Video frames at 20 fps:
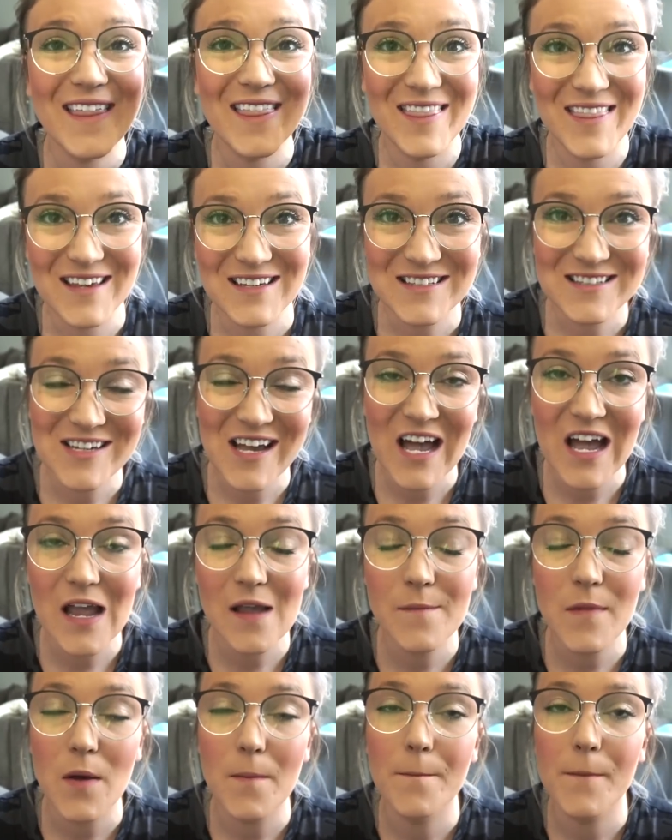This
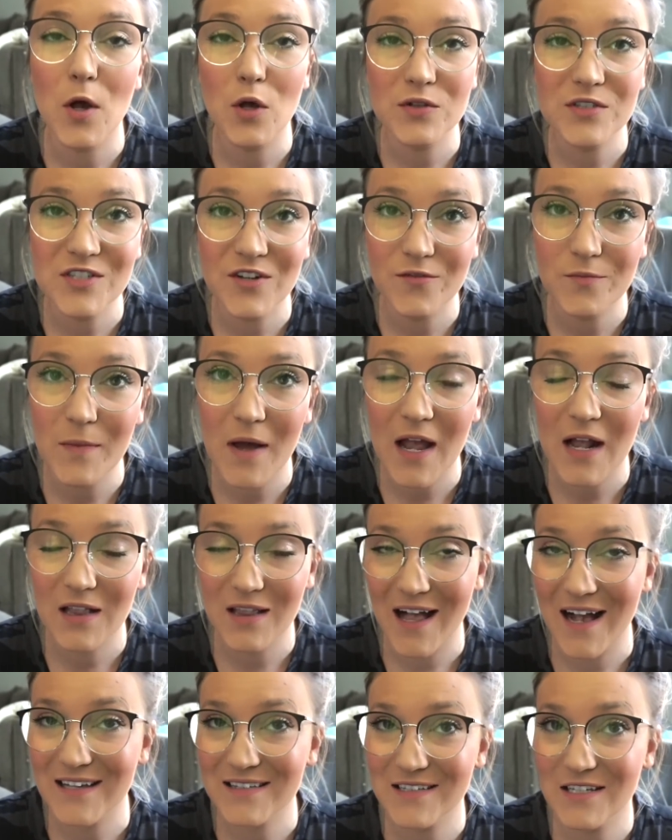time, most of my
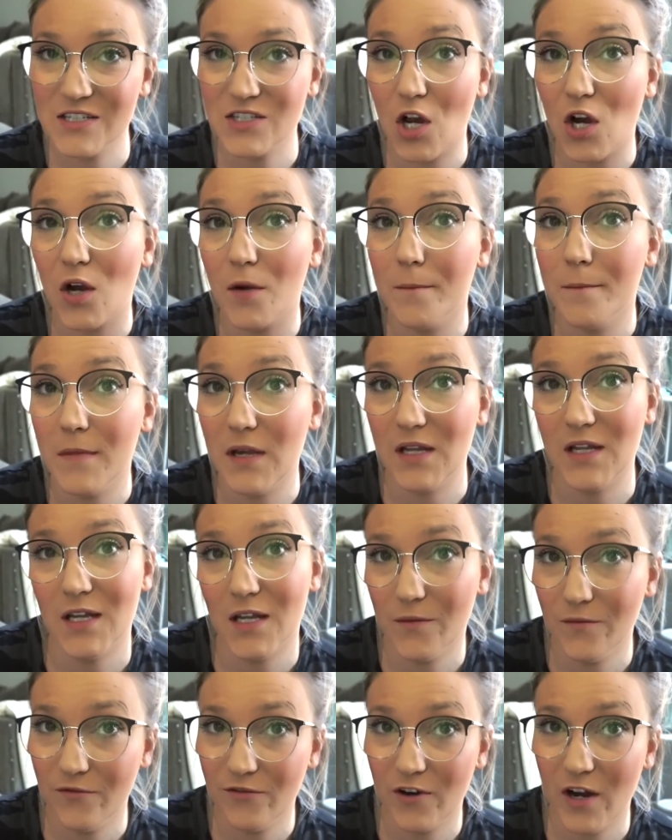glasses are
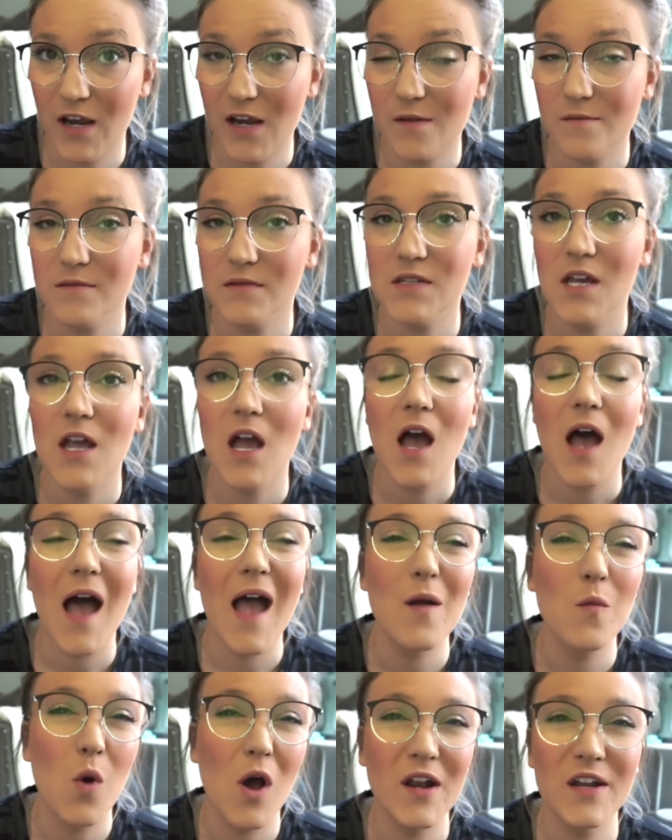medium frames.
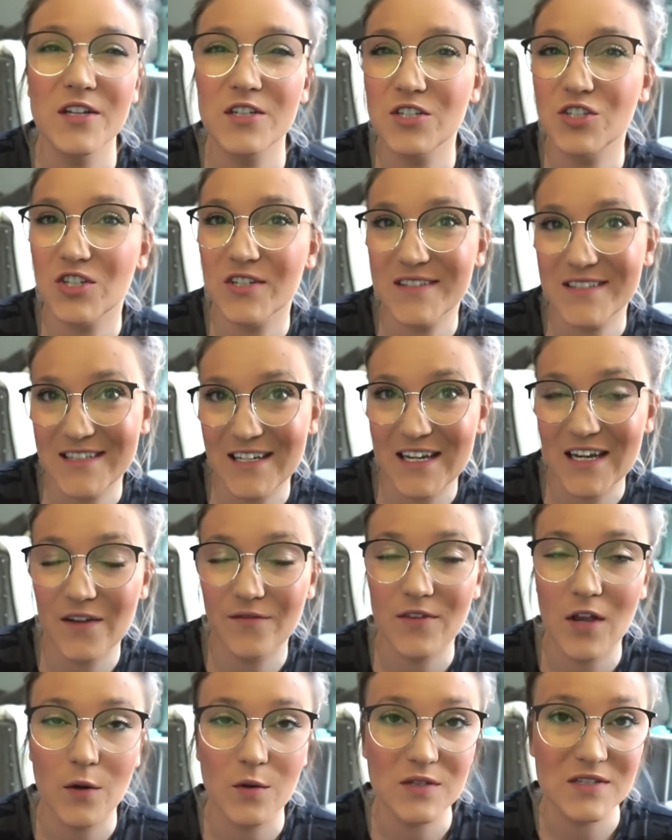I wanted to just see
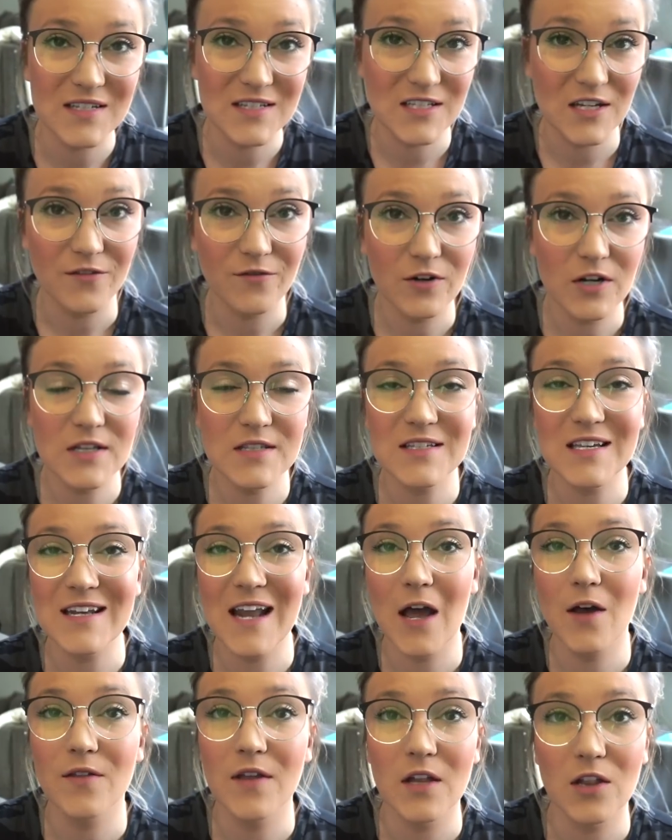if there was a difference in
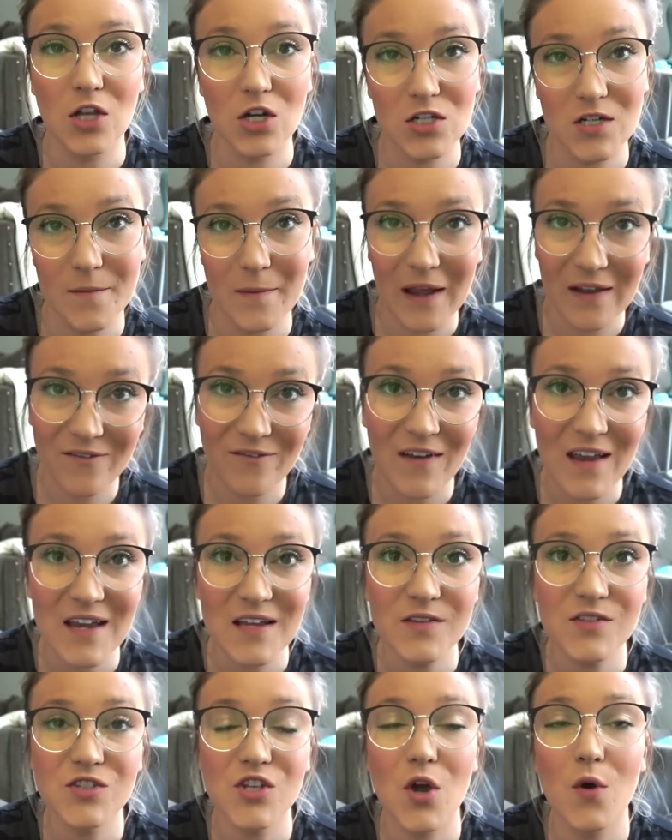how they looked on my
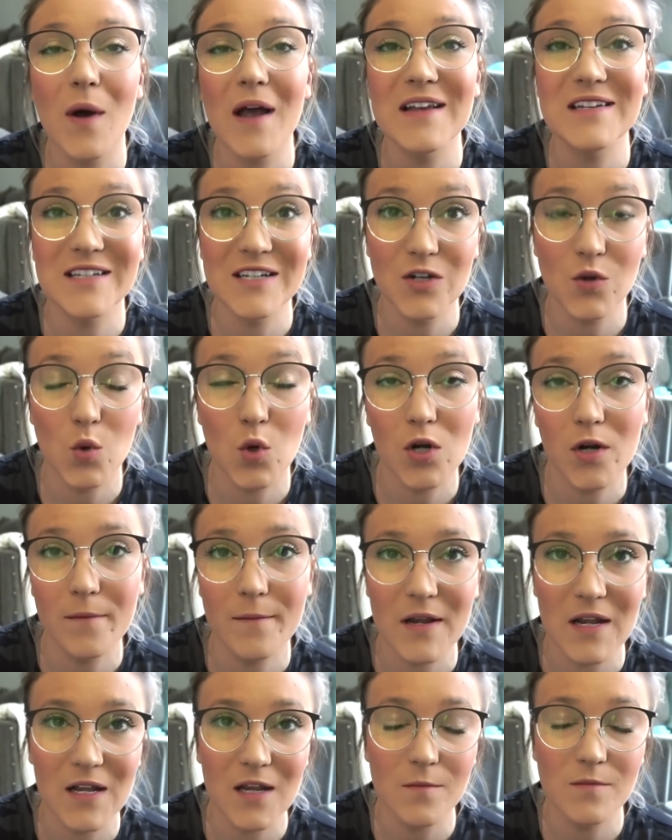face, so I did order
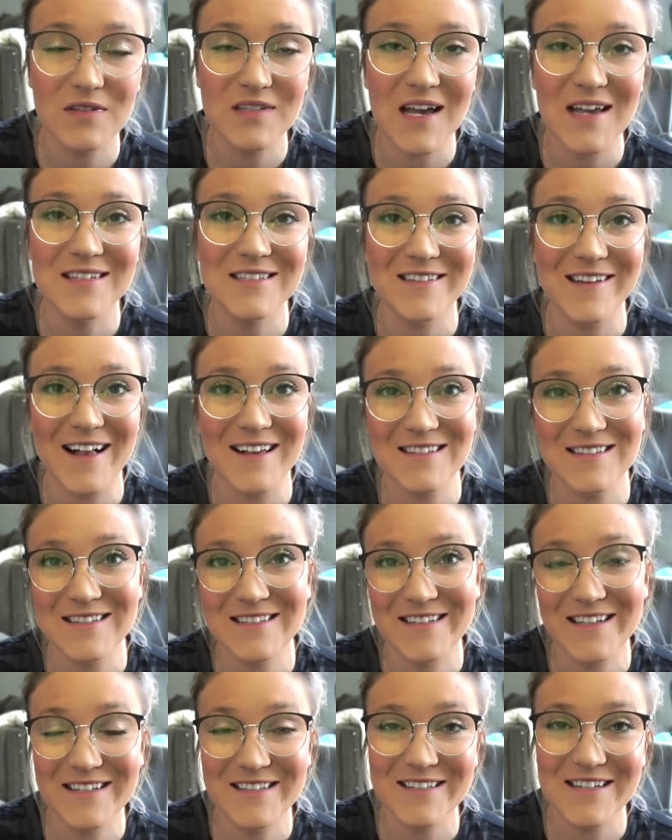medium-sized
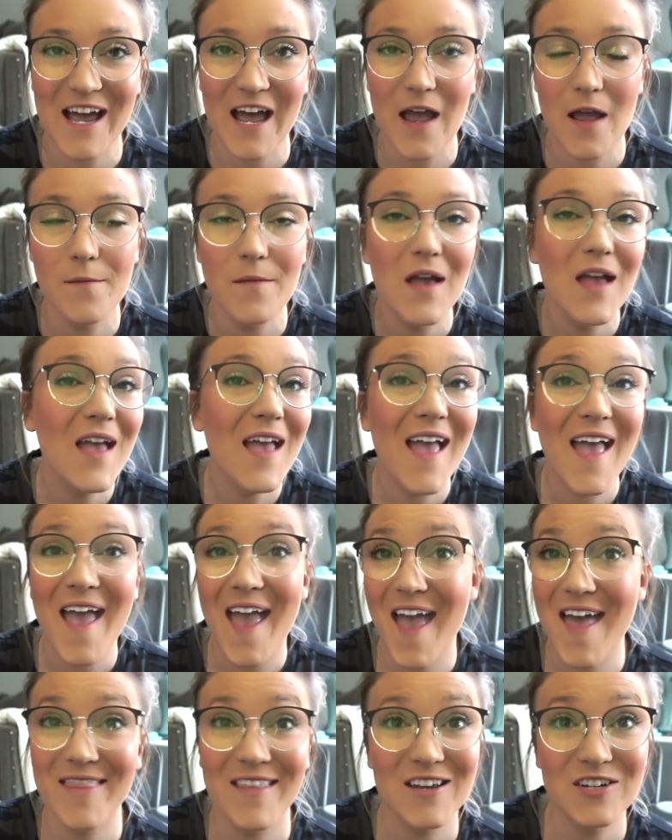glasses this time,
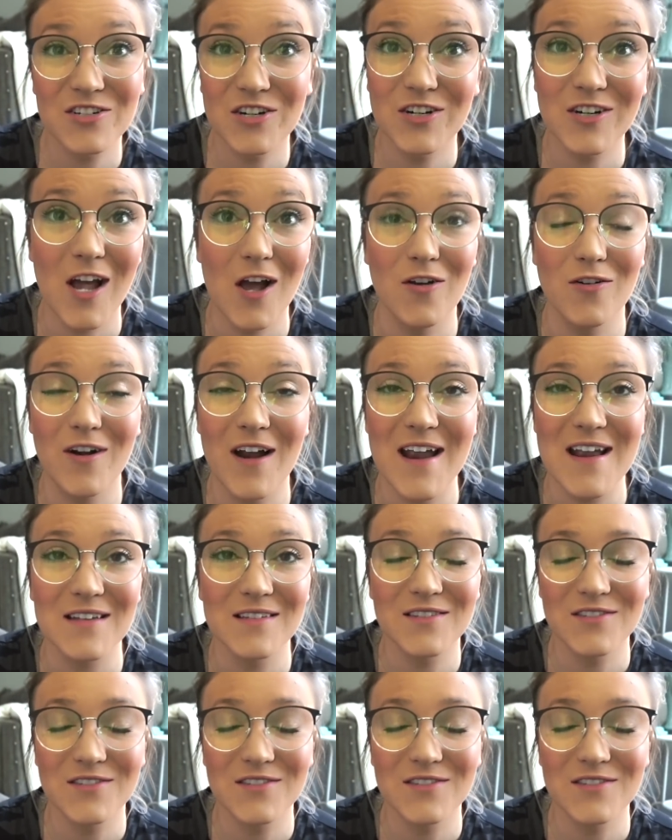and they turned out great.